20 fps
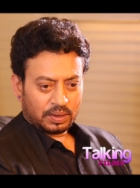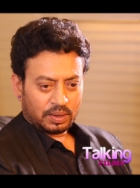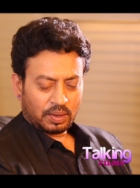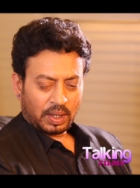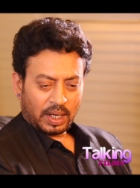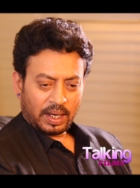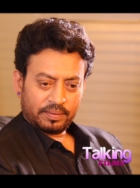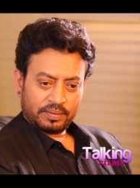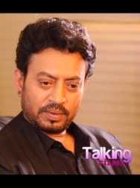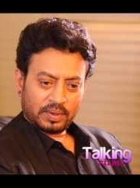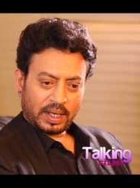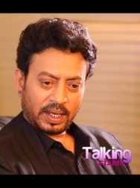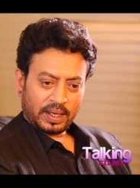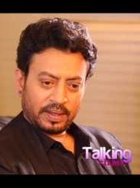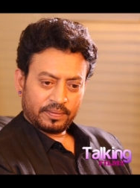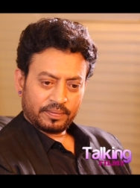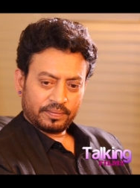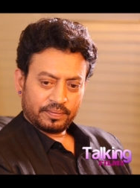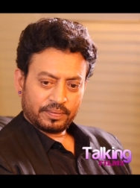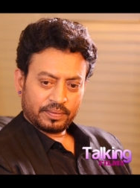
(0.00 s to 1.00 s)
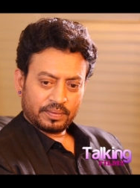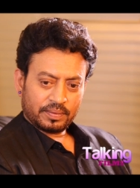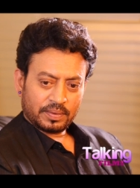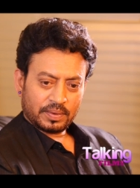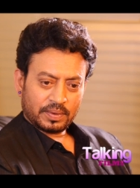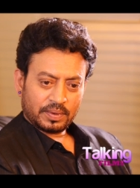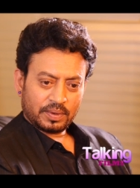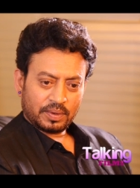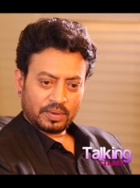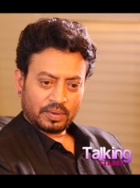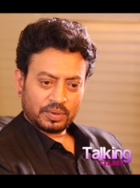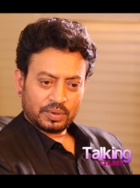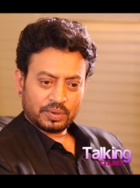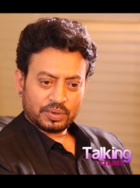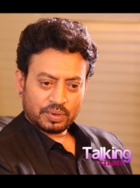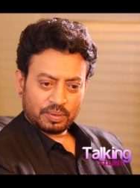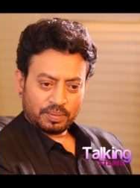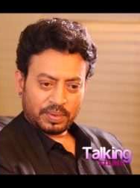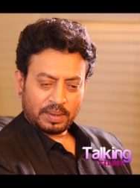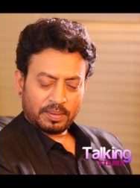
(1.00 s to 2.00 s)
you have to have, you know,
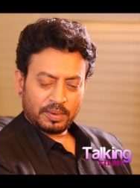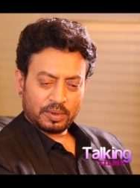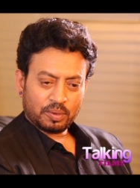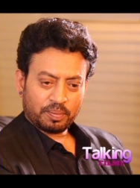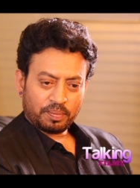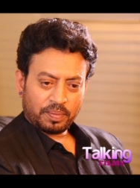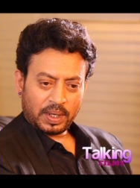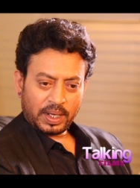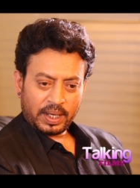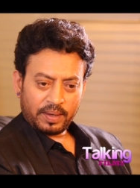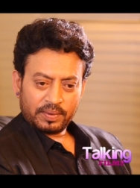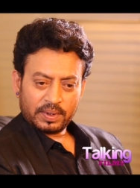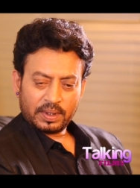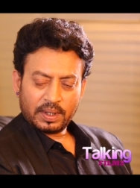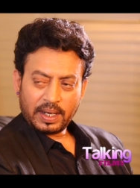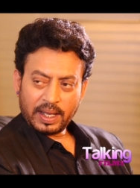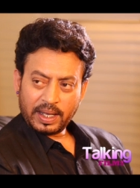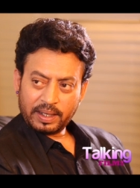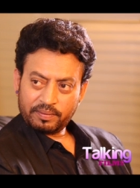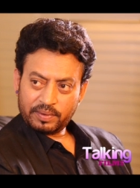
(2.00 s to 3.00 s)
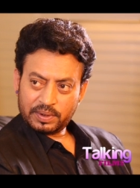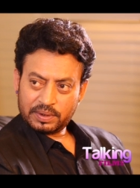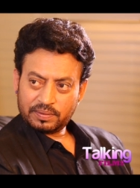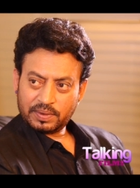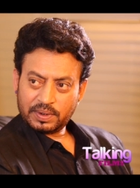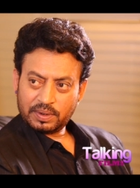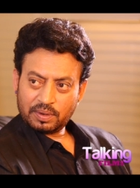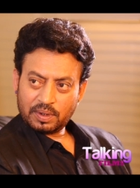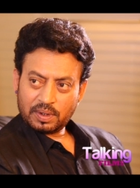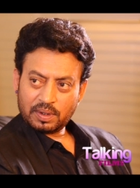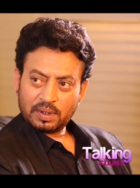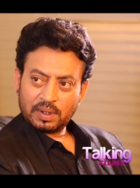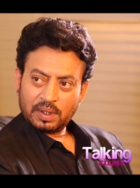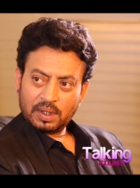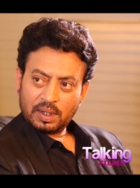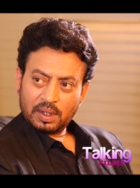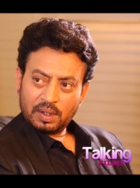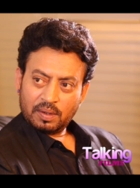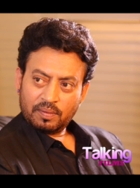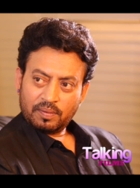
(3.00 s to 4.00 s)
you should be able to play with the language when
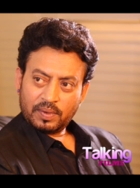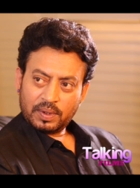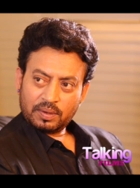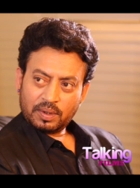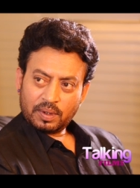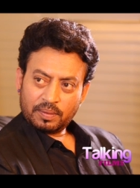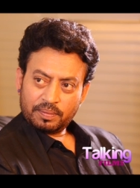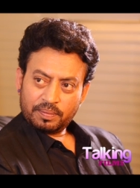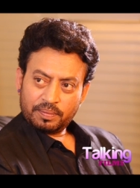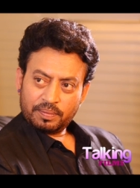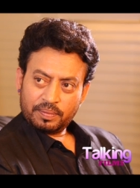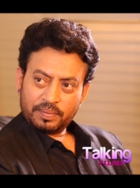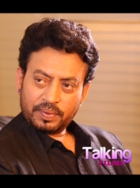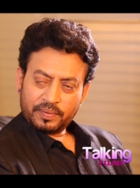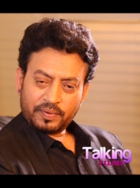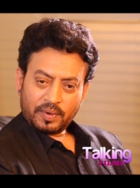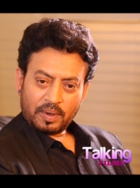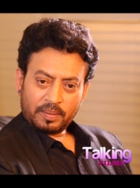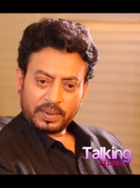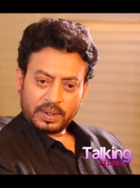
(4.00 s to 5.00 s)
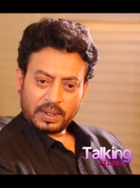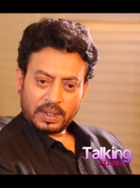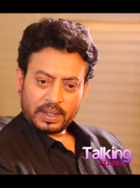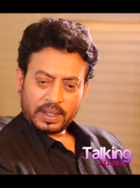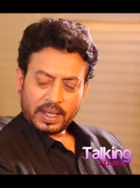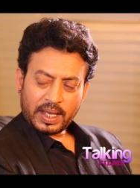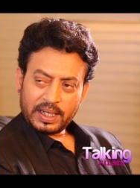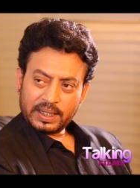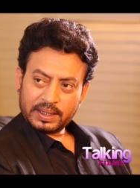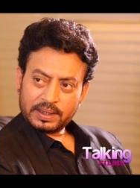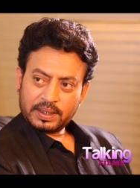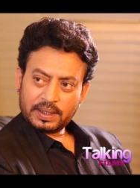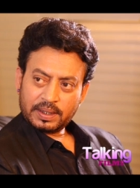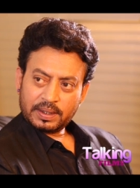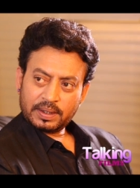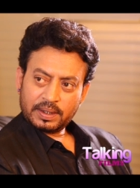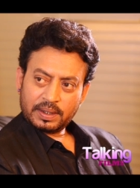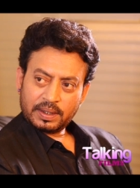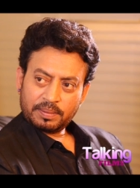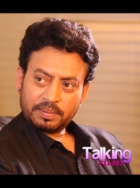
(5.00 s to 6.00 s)
you're performing a character
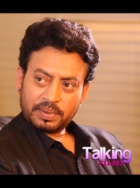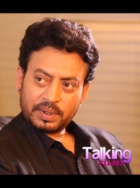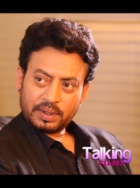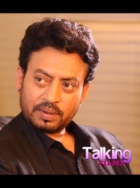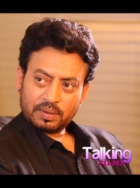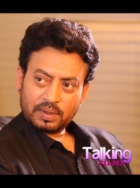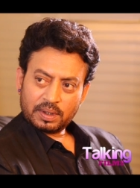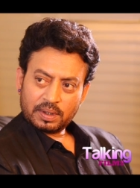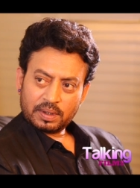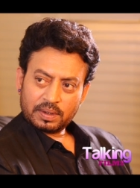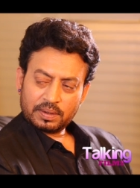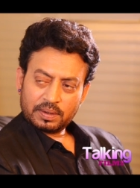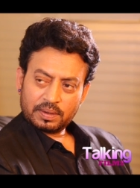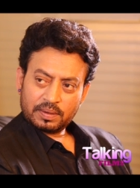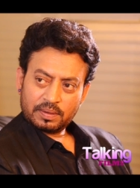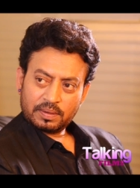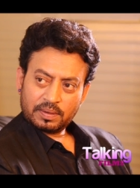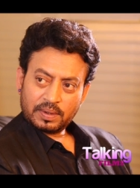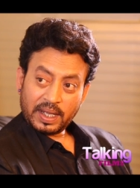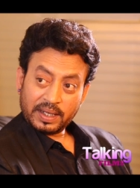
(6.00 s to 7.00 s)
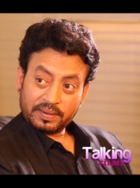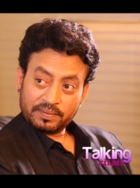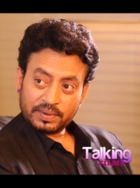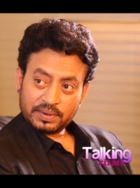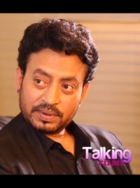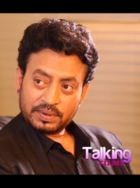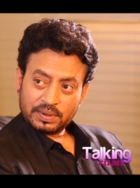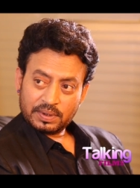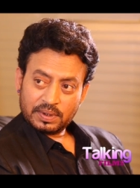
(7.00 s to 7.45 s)
in a particular language.